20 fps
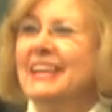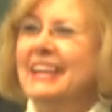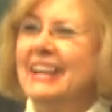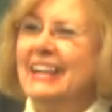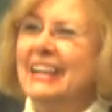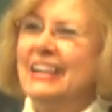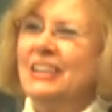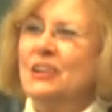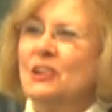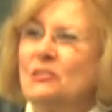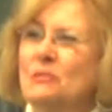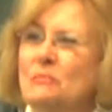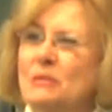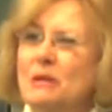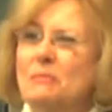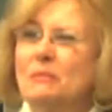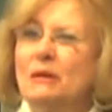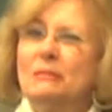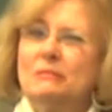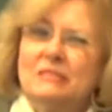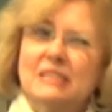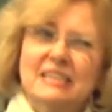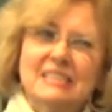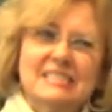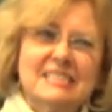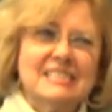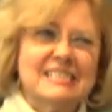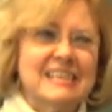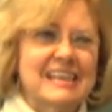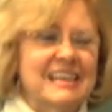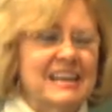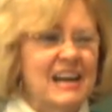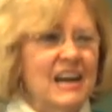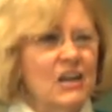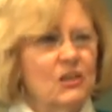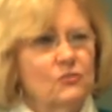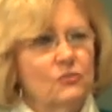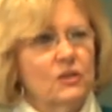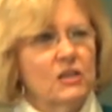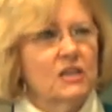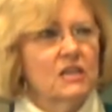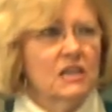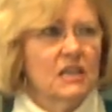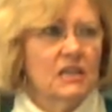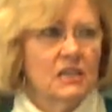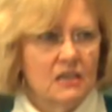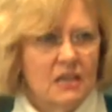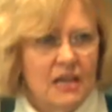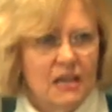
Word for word: And I know the people upstairs in psychiatry and,